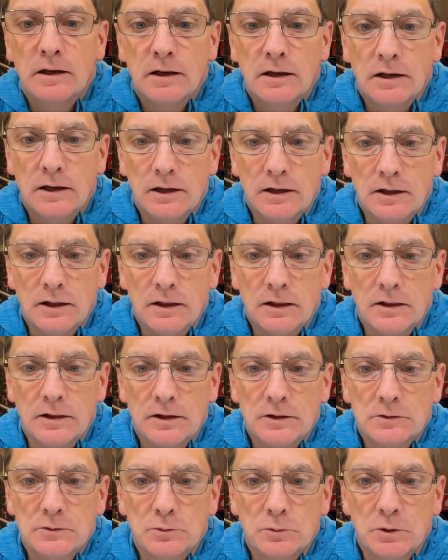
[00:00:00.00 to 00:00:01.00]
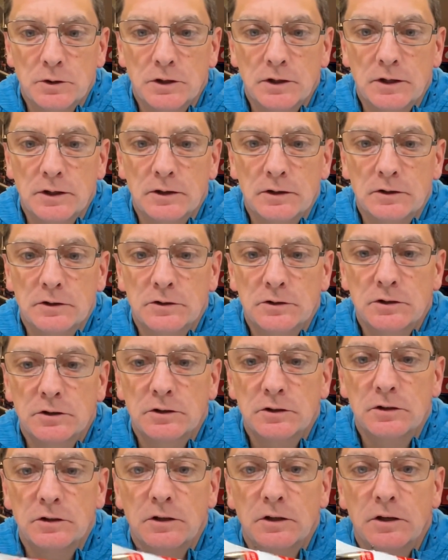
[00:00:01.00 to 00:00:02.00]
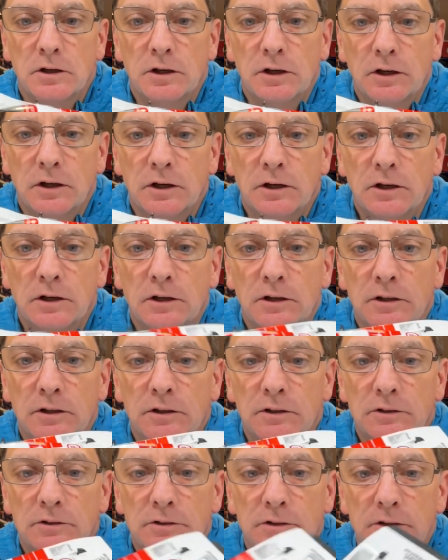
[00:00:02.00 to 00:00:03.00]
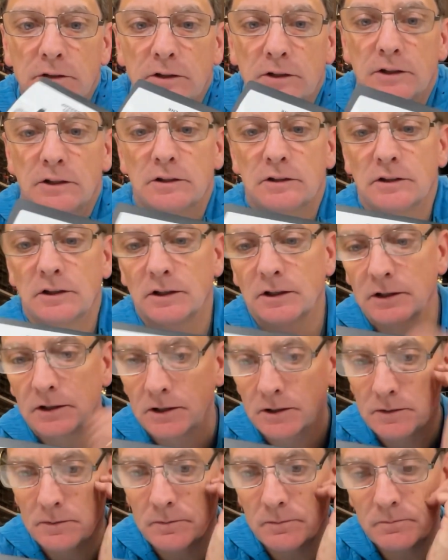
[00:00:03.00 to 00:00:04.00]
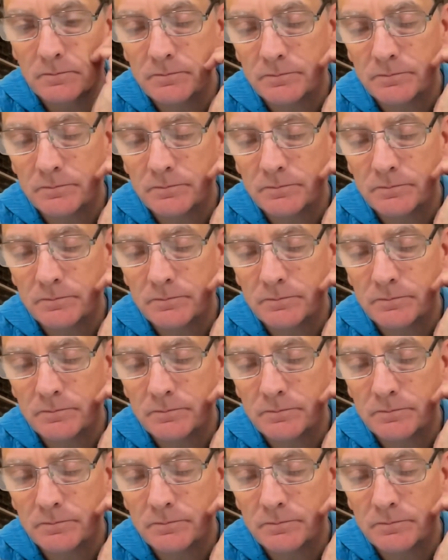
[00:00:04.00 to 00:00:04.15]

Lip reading: And this one is an inline